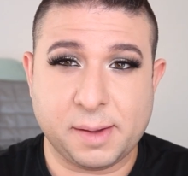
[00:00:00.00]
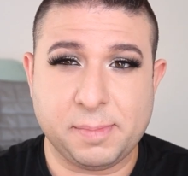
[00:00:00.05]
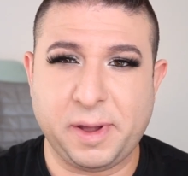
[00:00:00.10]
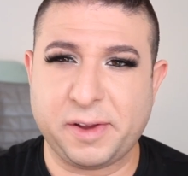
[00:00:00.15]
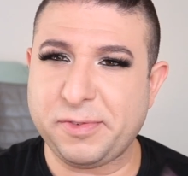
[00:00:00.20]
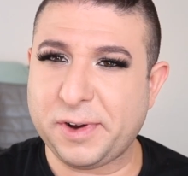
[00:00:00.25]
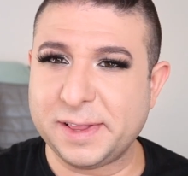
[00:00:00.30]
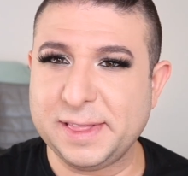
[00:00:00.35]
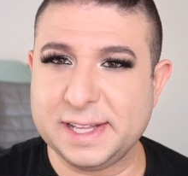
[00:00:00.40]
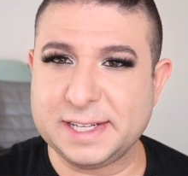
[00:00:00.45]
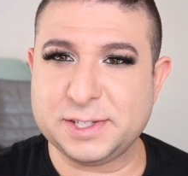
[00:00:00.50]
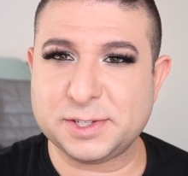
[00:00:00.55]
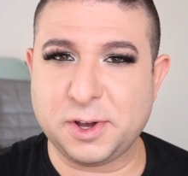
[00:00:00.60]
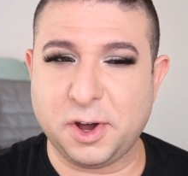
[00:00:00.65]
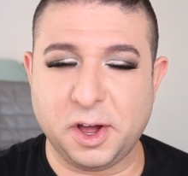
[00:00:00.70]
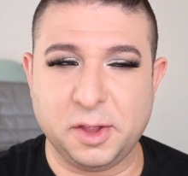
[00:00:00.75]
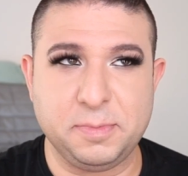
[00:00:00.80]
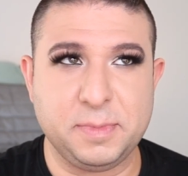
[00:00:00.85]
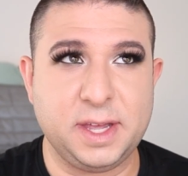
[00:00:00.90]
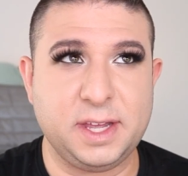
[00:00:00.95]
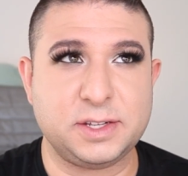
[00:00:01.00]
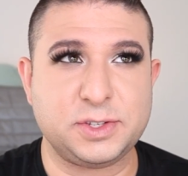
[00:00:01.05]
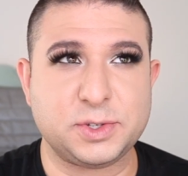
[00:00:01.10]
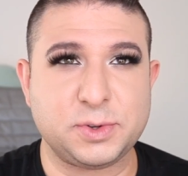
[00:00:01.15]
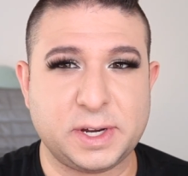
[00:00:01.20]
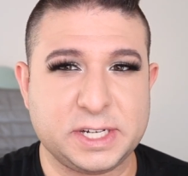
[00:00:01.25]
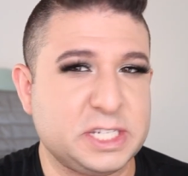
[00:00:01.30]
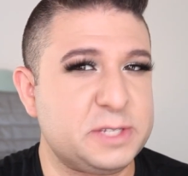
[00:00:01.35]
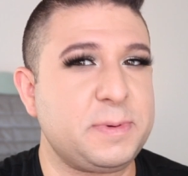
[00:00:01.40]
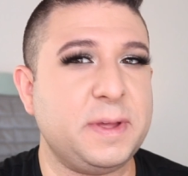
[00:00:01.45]
My friend Liz called me, so
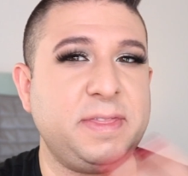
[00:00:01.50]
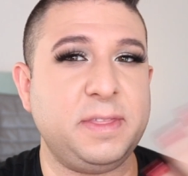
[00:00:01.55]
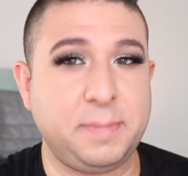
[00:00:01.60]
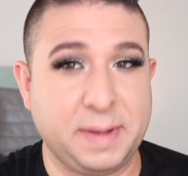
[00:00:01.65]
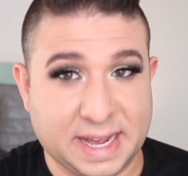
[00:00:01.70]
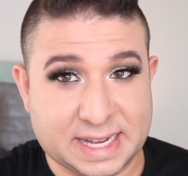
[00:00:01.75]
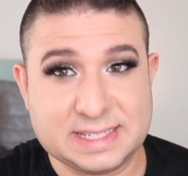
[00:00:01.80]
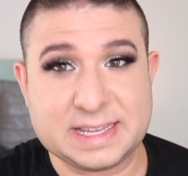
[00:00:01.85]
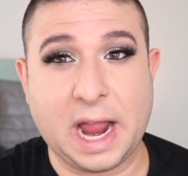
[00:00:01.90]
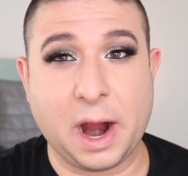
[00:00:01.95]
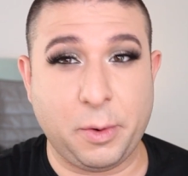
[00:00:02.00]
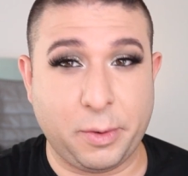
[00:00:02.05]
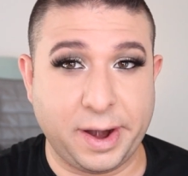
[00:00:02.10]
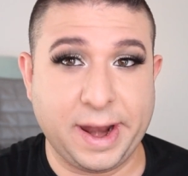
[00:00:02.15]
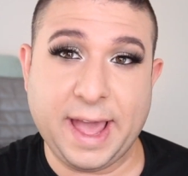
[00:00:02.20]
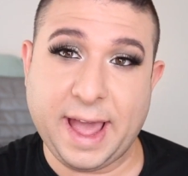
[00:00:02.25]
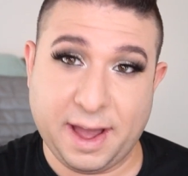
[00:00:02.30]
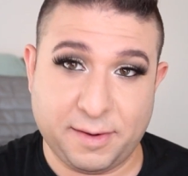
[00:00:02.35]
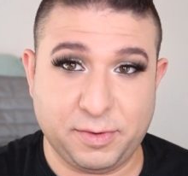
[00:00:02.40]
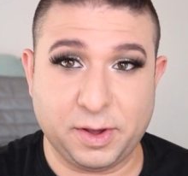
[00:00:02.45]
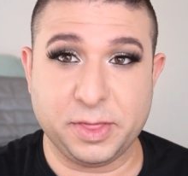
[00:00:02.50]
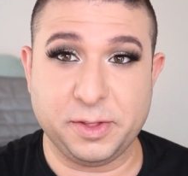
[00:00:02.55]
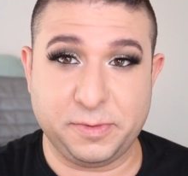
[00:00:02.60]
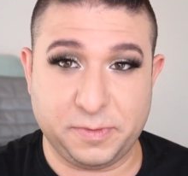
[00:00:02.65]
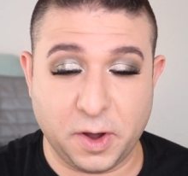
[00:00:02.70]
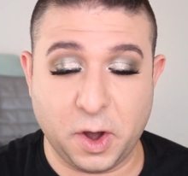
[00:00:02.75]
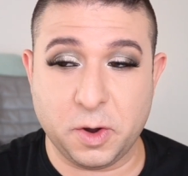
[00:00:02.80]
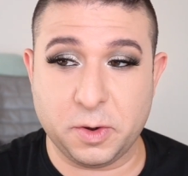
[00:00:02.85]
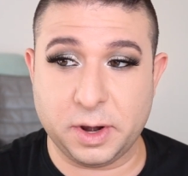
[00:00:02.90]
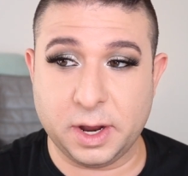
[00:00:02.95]
I just spent the past hour and a half on the
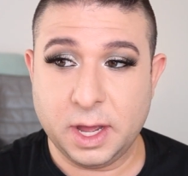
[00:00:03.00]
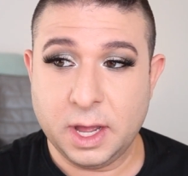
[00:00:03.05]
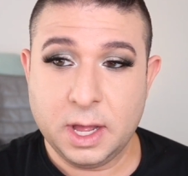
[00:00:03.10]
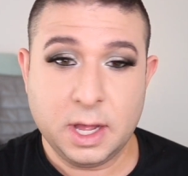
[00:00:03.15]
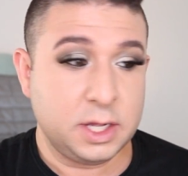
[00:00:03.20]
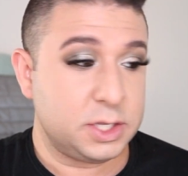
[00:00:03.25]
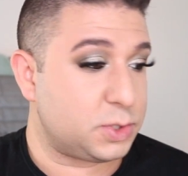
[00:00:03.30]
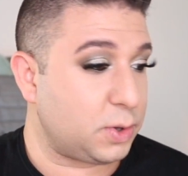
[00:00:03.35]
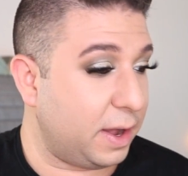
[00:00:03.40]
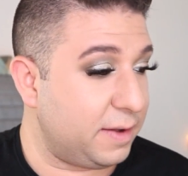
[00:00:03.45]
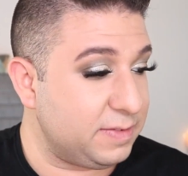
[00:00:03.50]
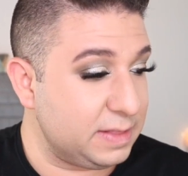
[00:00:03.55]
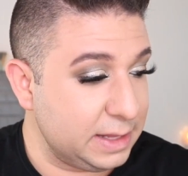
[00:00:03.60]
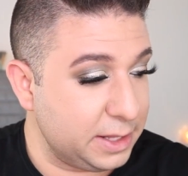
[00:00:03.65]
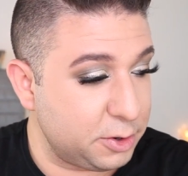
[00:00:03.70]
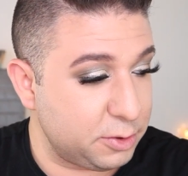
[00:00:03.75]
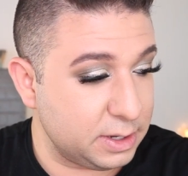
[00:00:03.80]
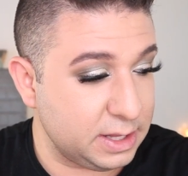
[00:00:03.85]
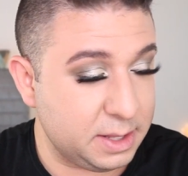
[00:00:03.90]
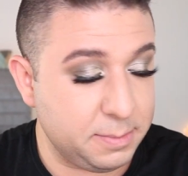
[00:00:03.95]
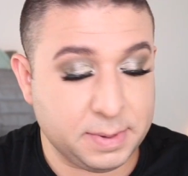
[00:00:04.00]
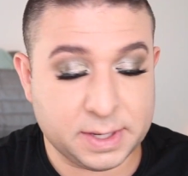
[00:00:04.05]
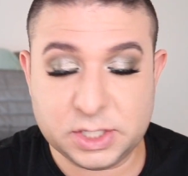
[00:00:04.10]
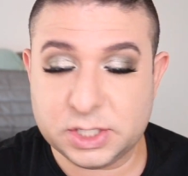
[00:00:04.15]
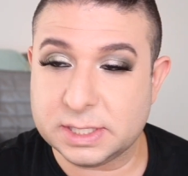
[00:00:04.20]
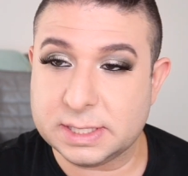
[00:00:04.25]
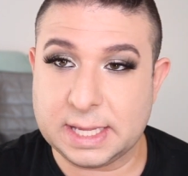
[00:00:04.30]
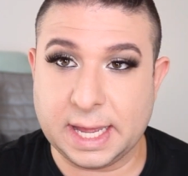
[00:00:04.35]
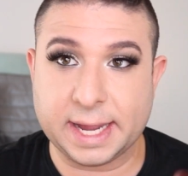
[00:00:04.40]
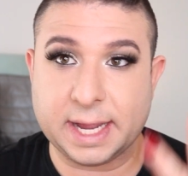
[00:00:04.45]
phone. So I've literally been
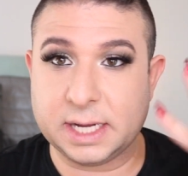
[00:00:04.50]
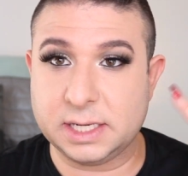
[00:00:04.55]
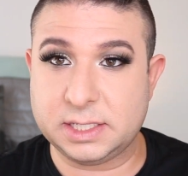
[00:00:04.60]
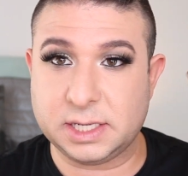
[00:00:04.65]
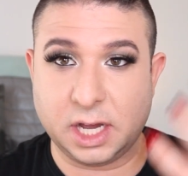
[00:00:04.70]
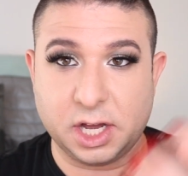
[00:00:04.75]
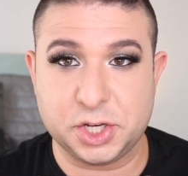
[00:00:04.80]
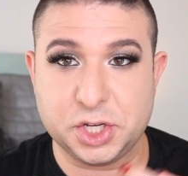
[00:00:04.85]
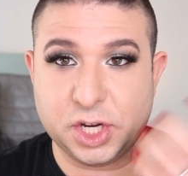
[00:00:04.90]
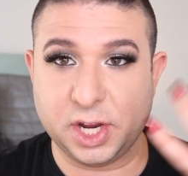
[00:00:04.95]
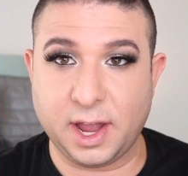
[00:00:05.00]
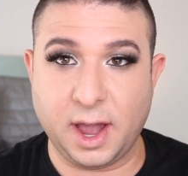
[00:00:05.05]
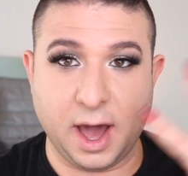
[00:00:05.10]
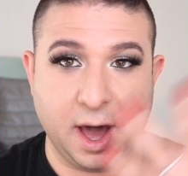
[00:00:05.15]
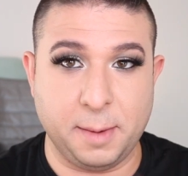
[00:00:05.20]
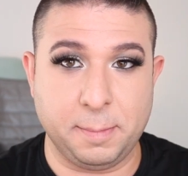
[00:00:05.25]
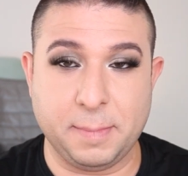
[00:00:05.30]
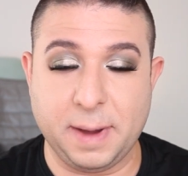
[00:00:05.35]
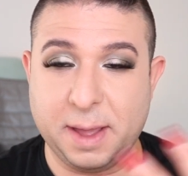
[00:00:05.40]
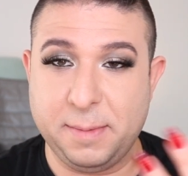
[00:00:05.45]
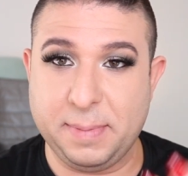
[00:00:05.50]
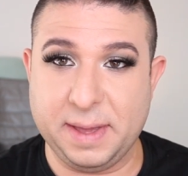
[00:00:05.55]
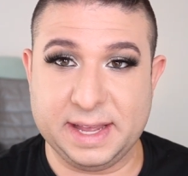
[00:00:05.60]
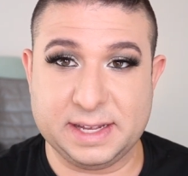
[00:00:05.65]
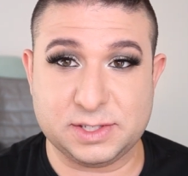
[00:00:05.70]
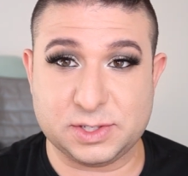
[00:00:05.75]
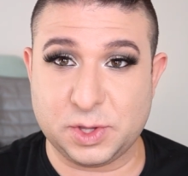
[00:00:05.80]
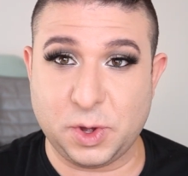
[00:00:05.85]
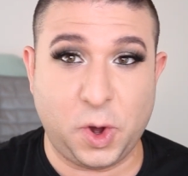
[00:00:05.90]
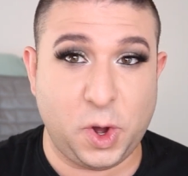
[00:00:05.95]
just like touching up my
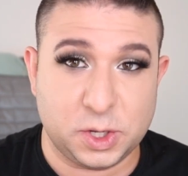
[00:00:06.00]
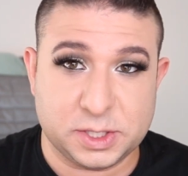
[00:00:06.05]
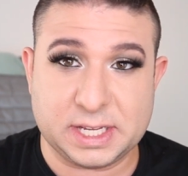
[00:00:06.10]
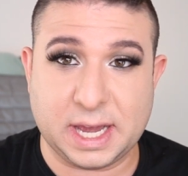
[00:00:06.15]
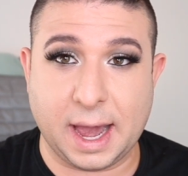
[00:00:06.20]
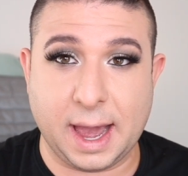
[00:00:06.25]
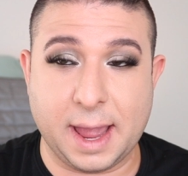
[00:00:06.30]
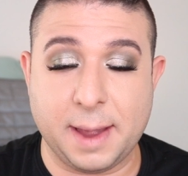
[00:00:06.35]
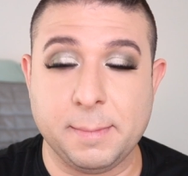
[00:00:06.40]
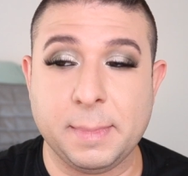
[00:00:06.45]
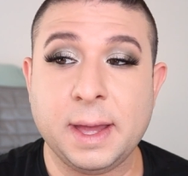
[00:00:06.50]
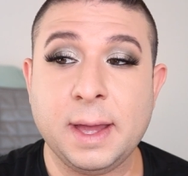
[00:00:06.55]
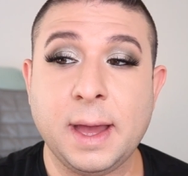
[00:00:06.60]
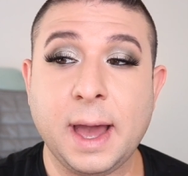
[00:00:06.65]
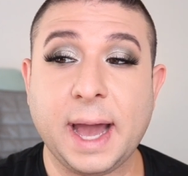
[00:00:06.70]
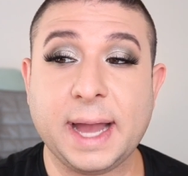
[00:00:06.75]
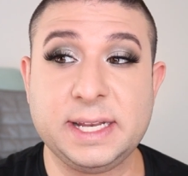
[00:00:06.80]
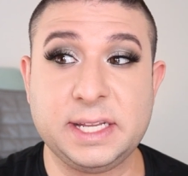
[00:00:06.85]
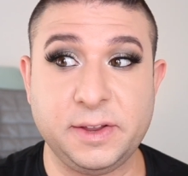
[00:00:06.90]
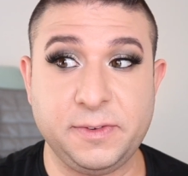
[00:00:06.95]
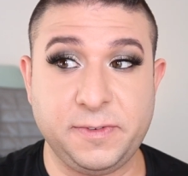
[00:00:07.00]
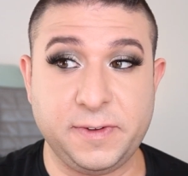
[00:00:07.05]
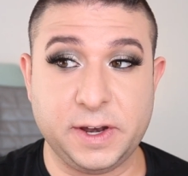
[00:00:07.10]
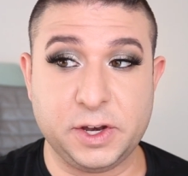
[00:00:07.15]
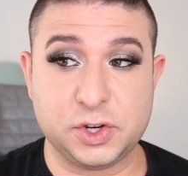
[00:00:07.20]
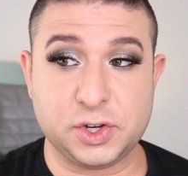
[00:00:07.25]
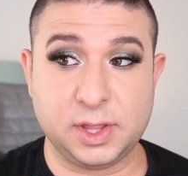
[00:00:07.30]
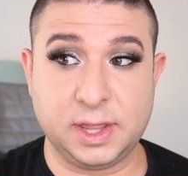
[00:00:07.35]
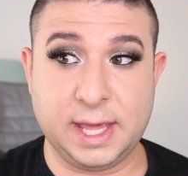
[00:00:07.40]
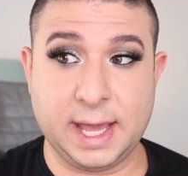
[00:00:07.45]
base the whole time. I did
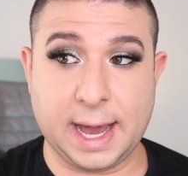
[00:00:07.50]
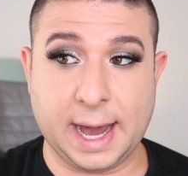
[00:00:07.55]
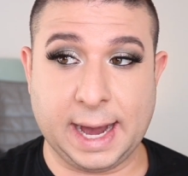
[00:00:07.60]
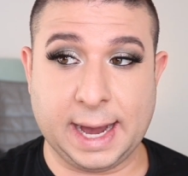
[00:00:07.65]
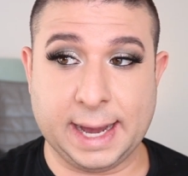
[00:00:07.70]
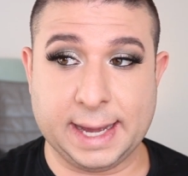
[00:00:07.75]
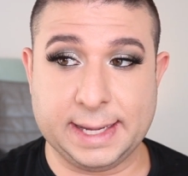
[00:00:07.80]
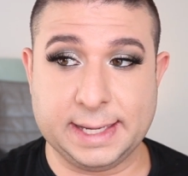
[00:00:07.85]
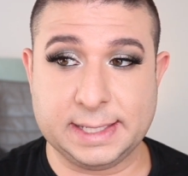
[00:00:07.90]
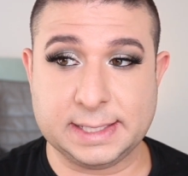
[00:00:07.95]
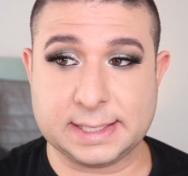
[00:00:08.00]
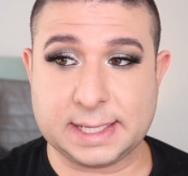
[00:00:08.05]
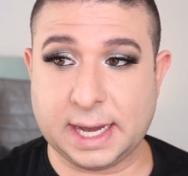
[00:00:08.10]
finish the eyes.